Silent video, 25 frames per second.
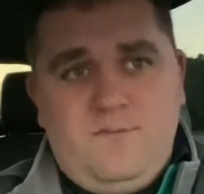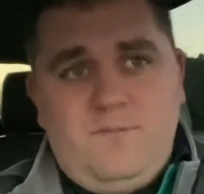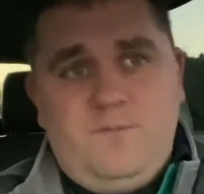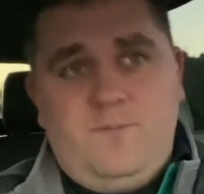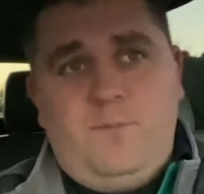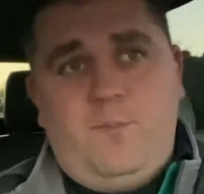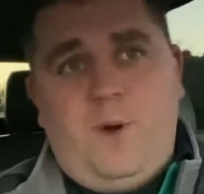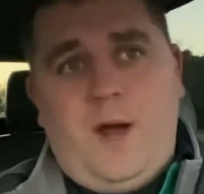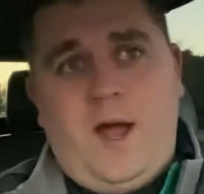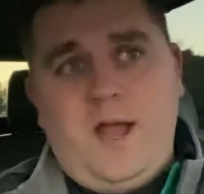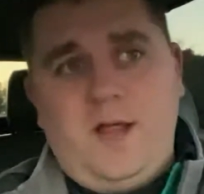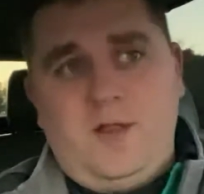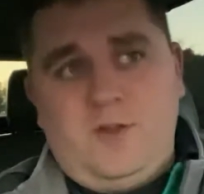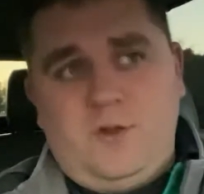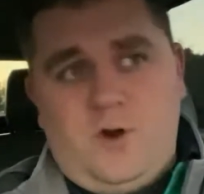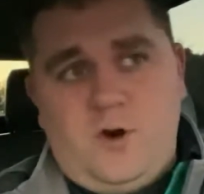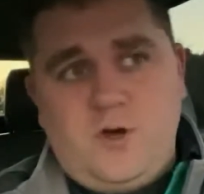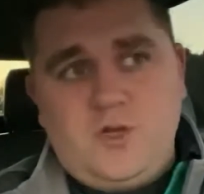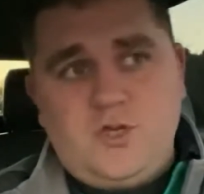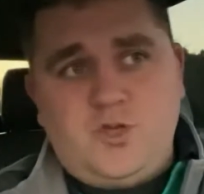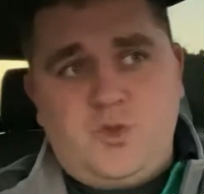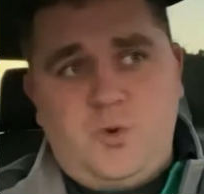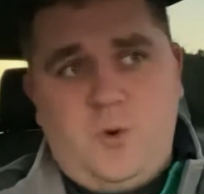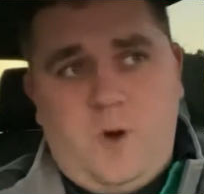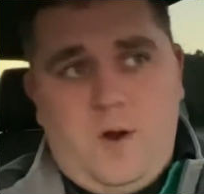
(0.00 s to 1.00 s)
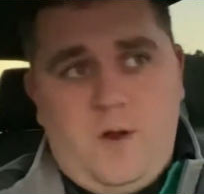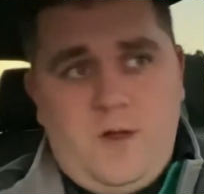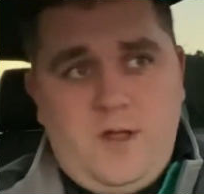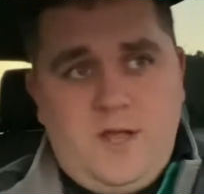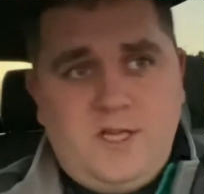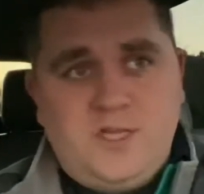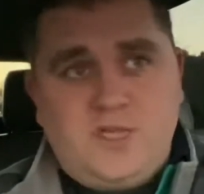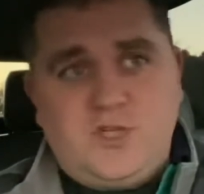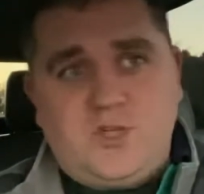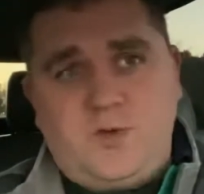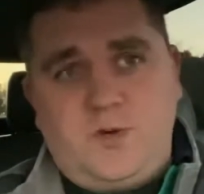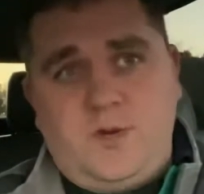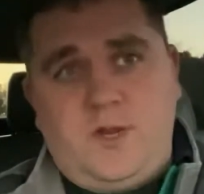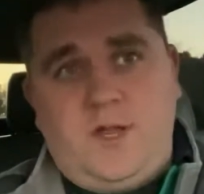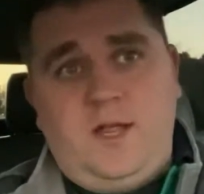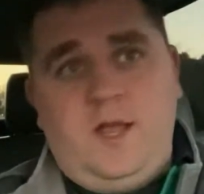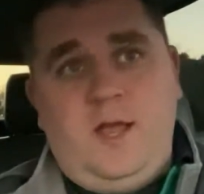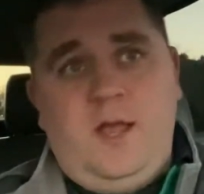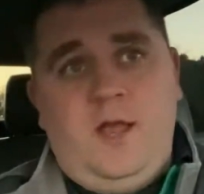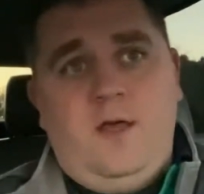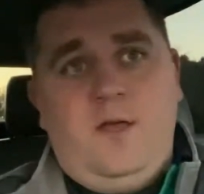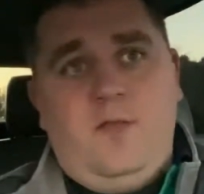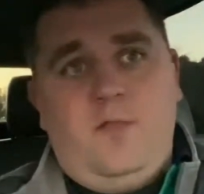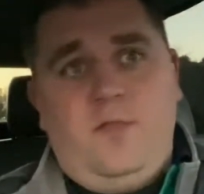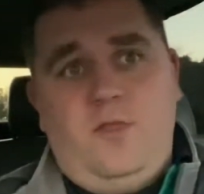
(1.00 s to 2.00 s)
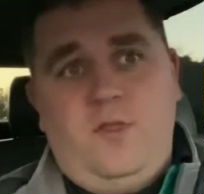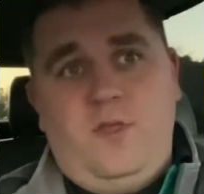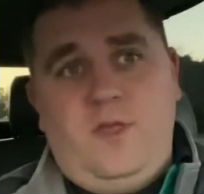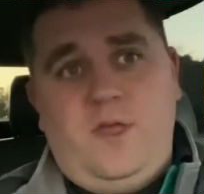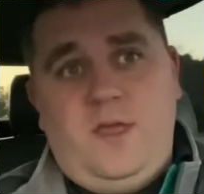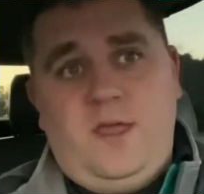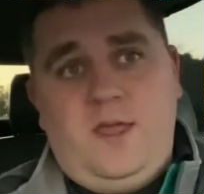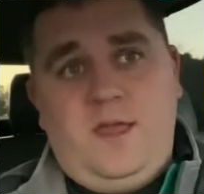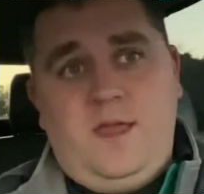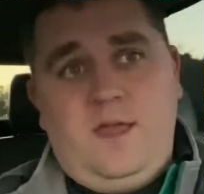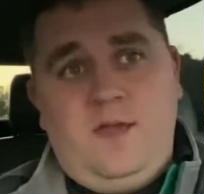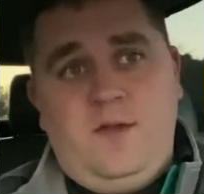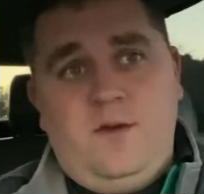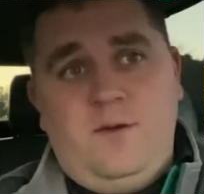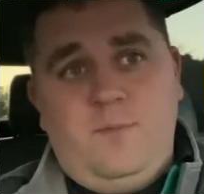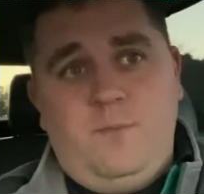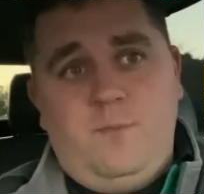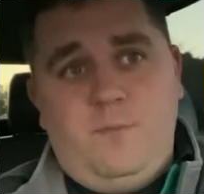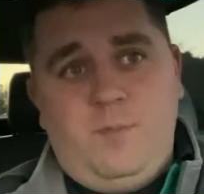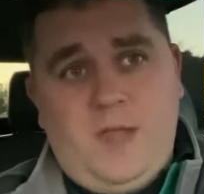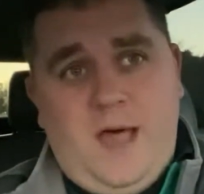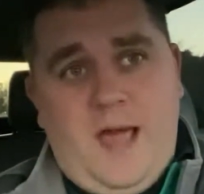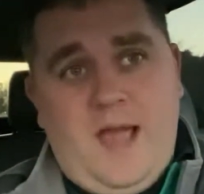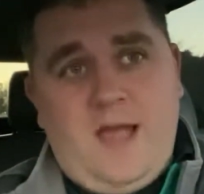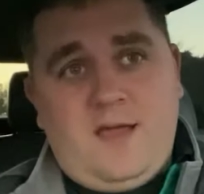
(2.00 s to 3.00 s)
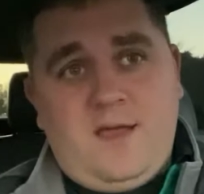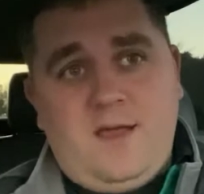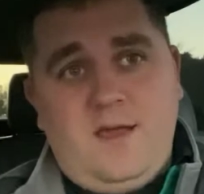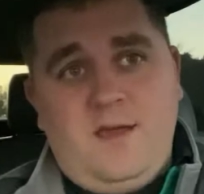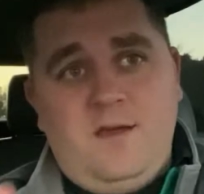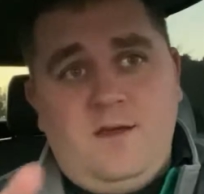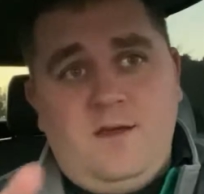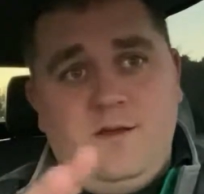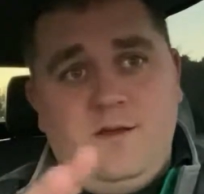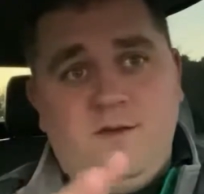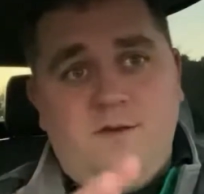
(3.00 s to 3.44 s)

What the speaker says: by and large throughout history, the black